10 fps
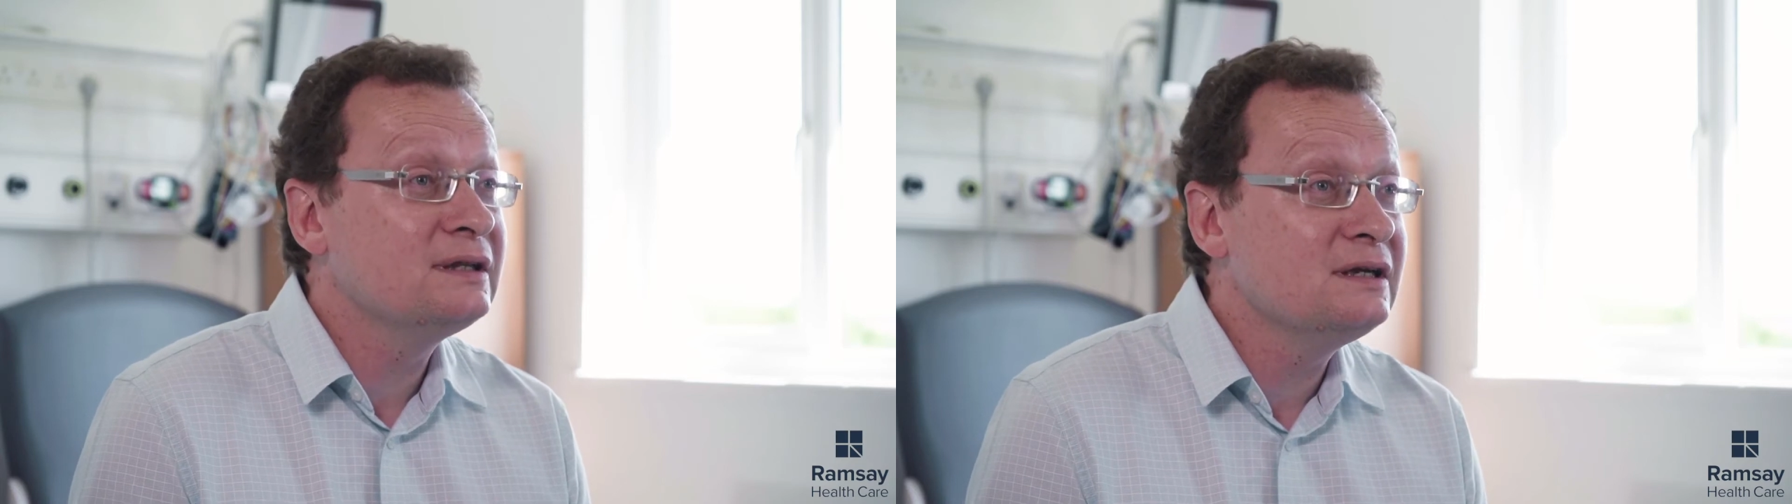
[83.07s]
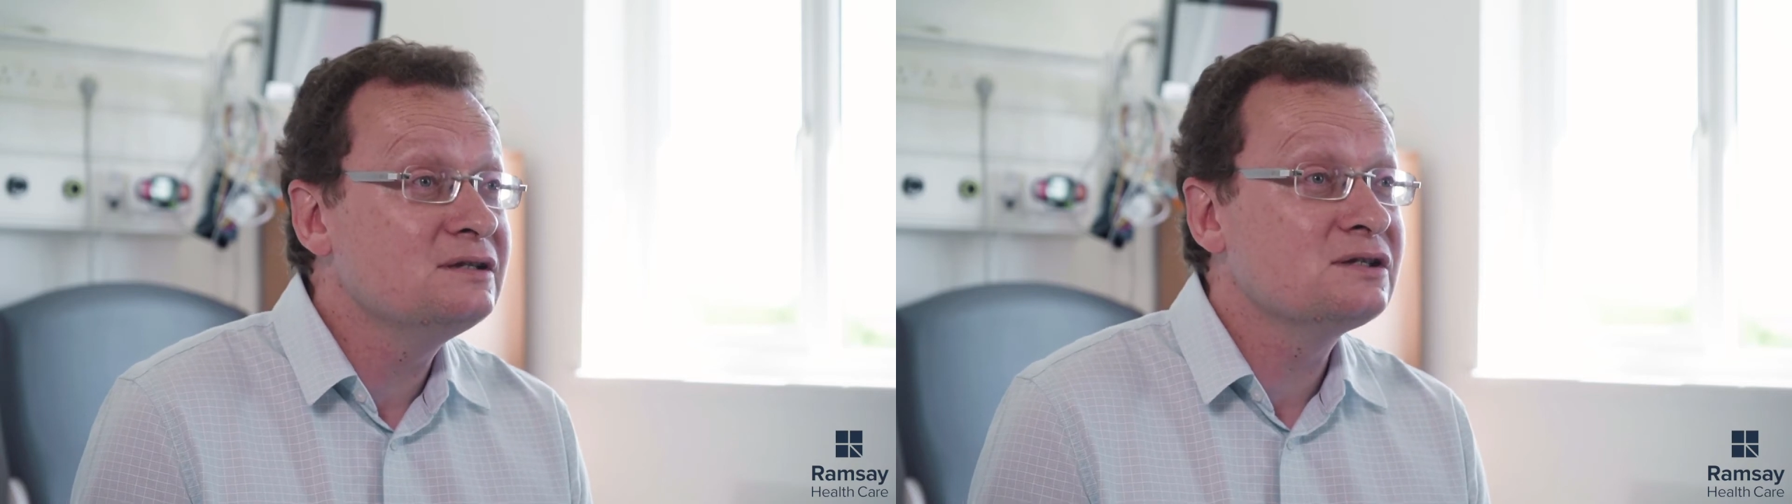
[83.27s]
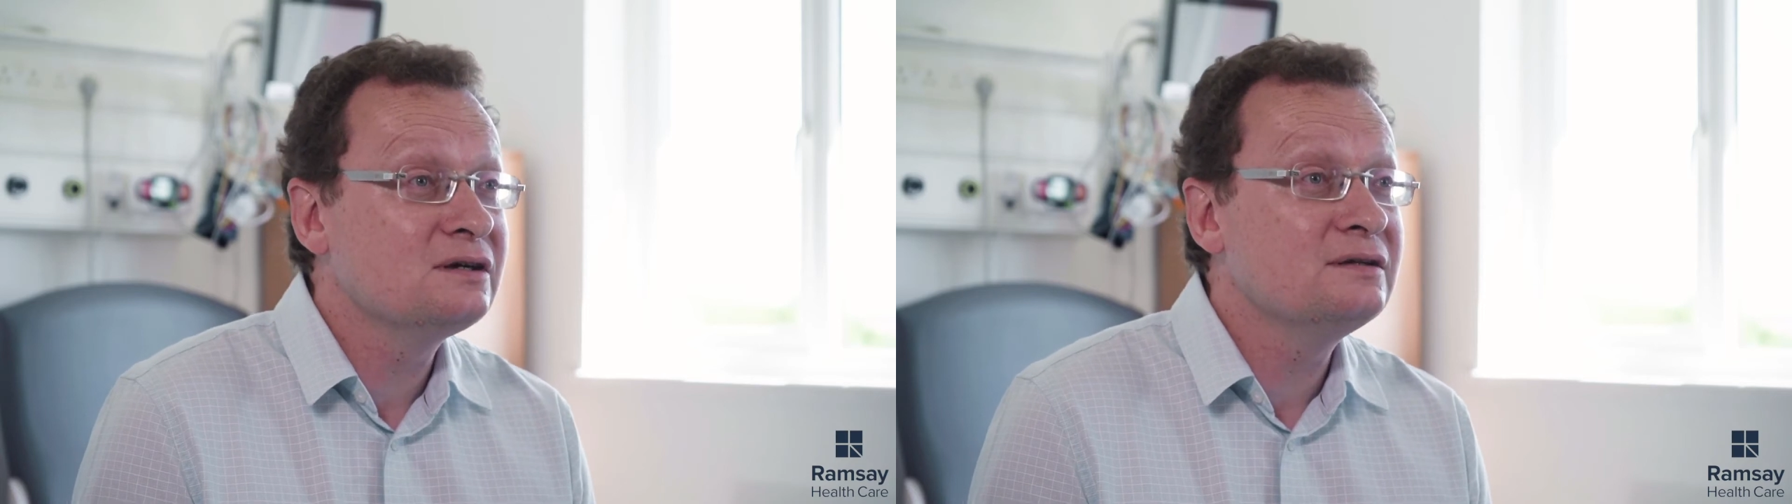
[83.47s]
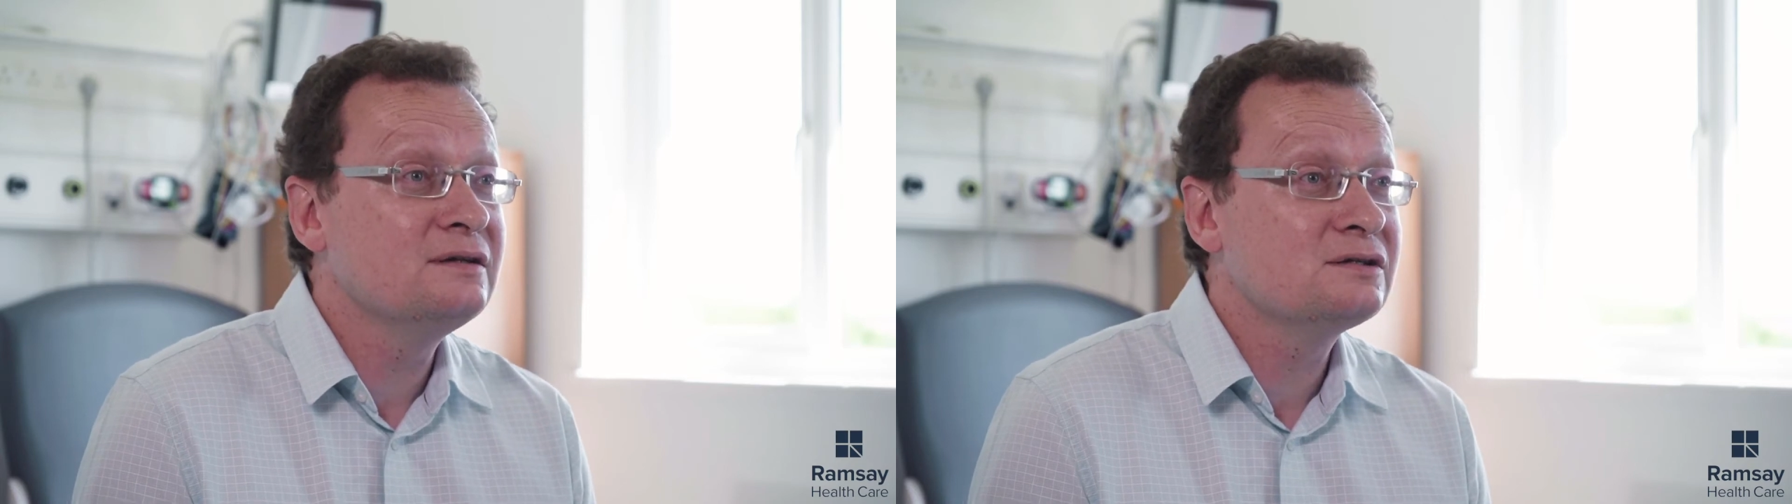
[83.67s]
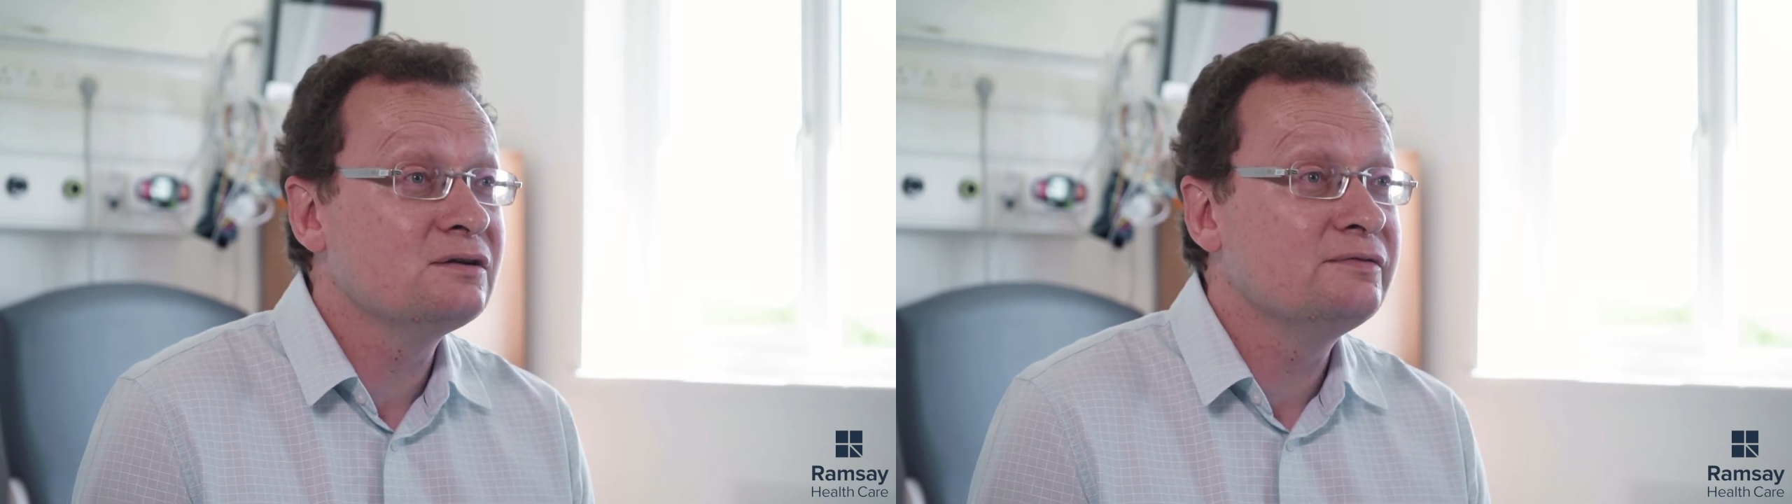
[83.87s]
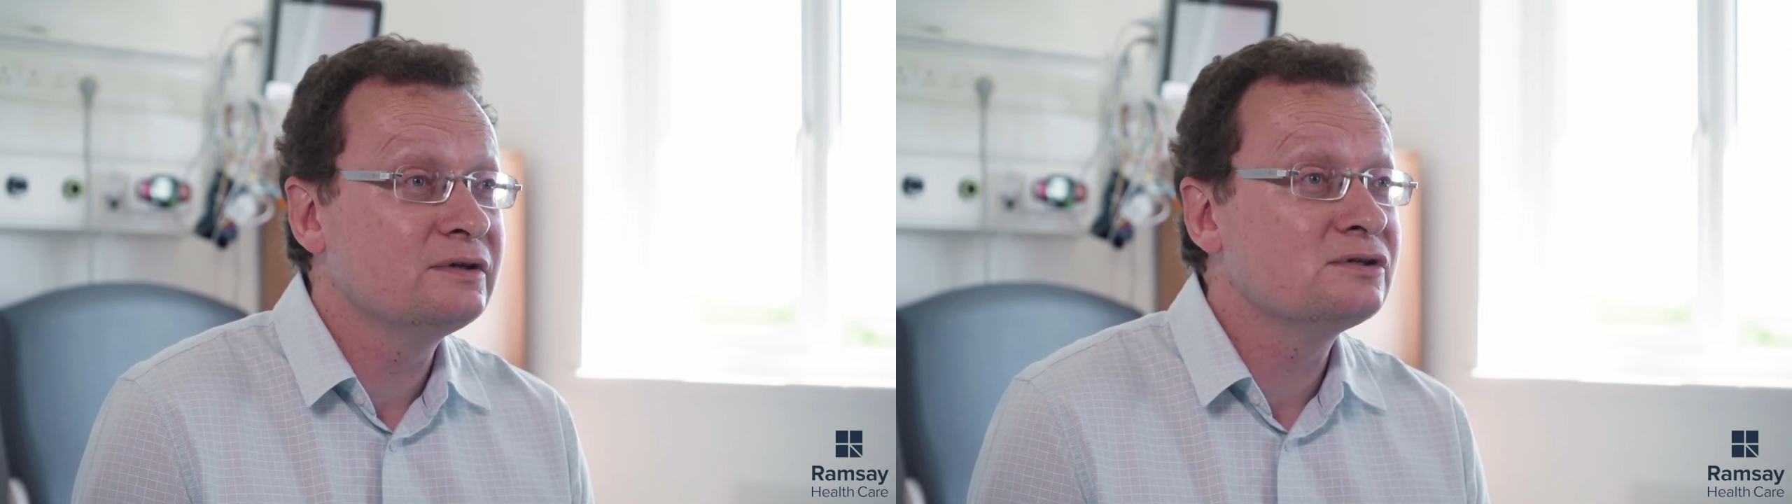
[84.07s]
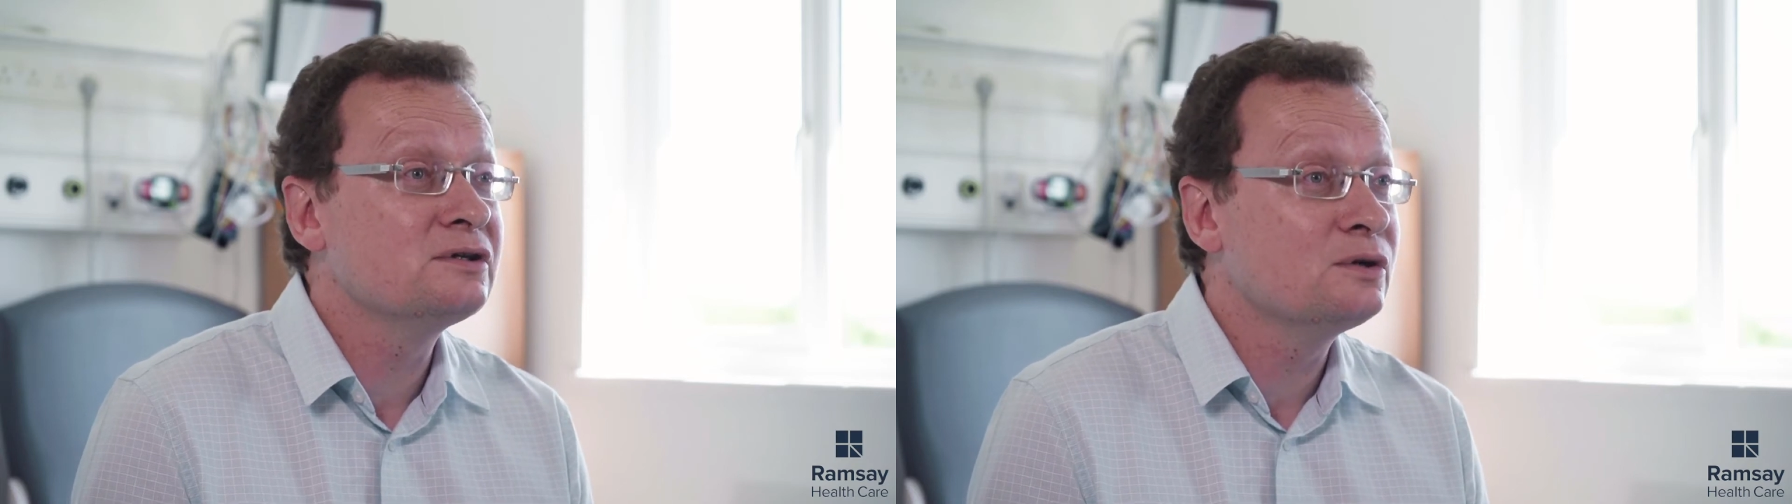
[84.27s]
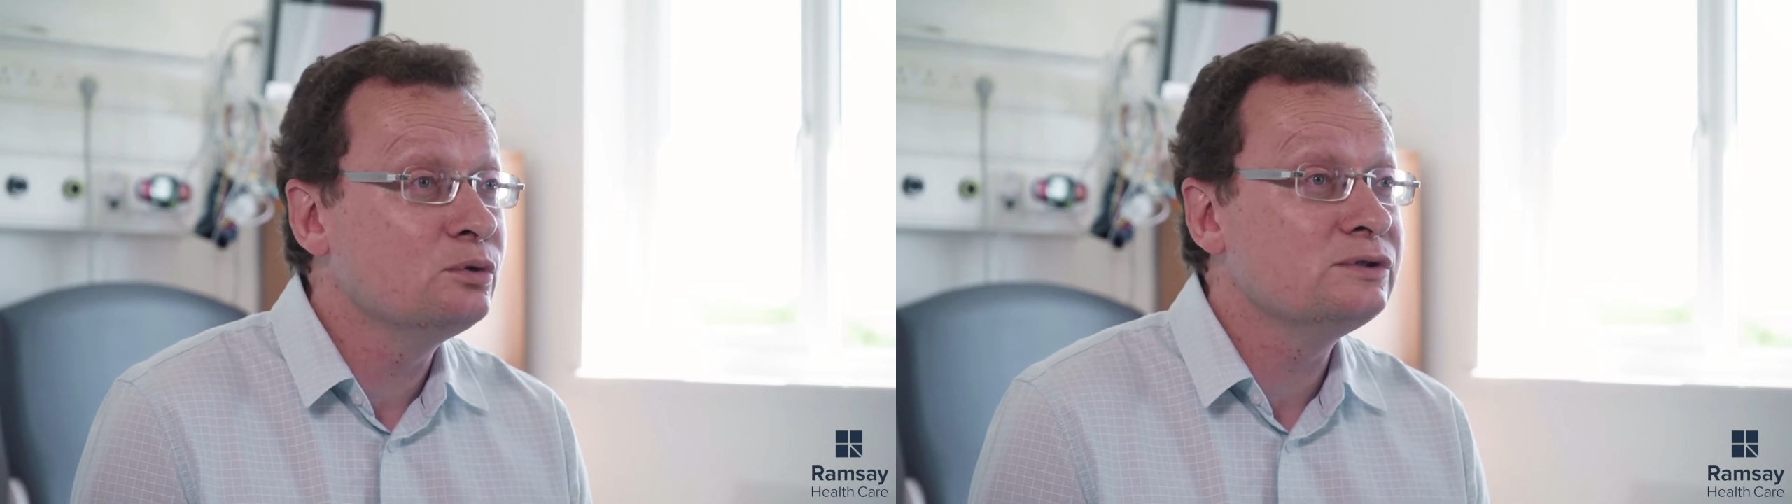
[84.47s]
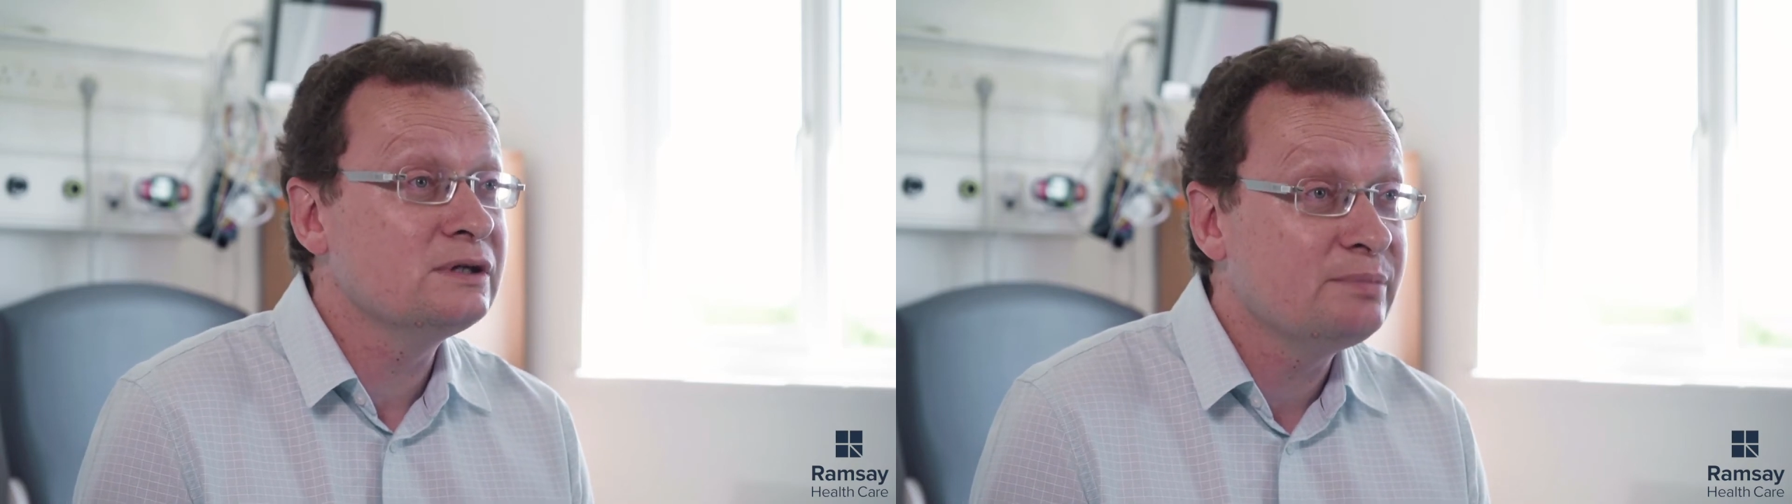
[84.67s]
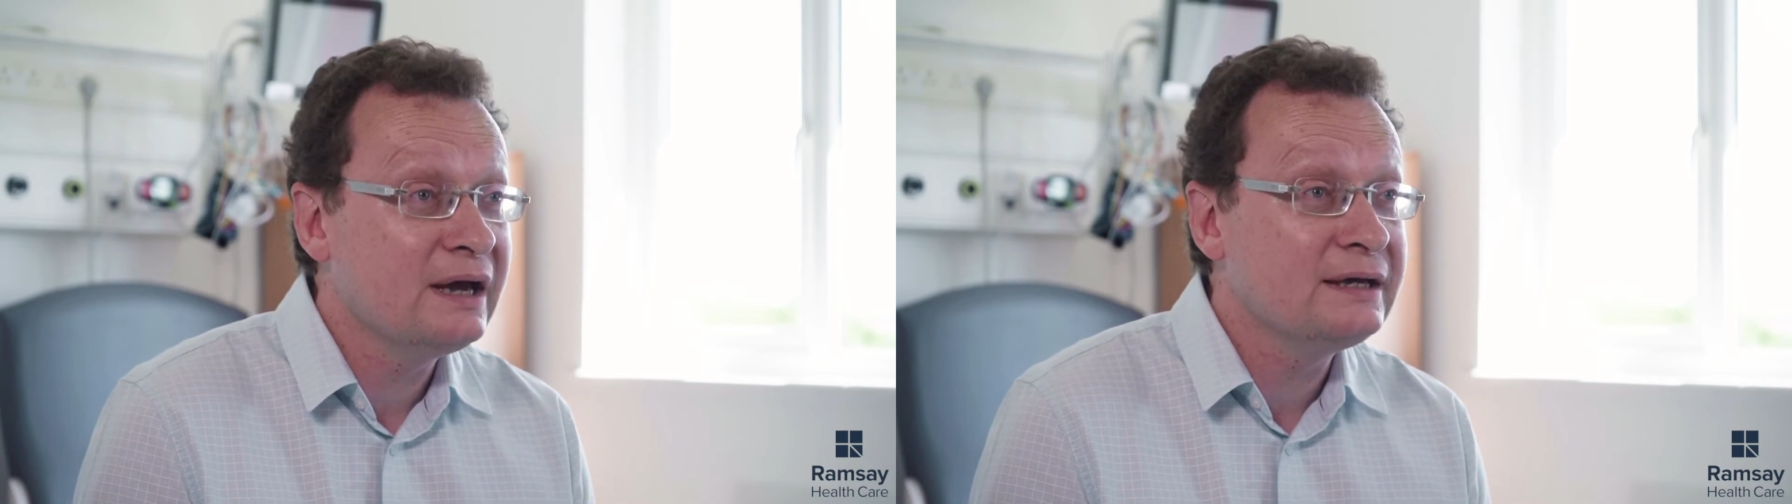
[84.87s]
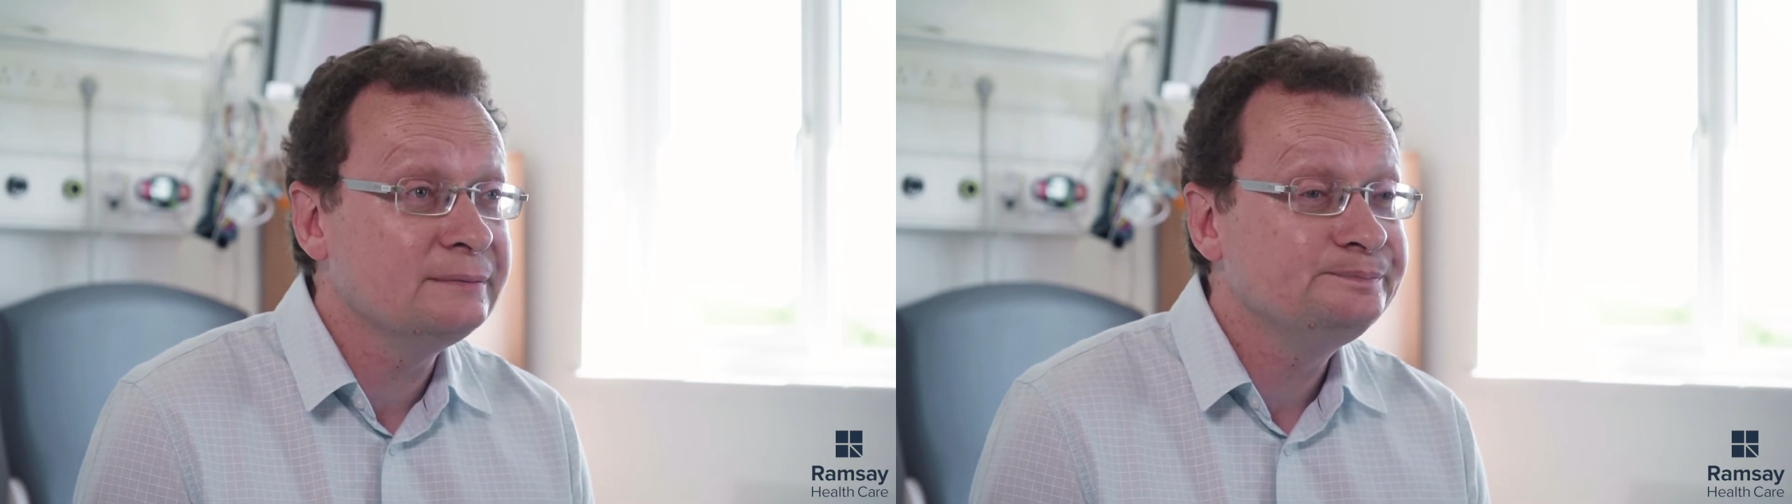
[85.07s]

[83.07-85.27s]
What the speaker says: the inside of the esophagus and causing pain.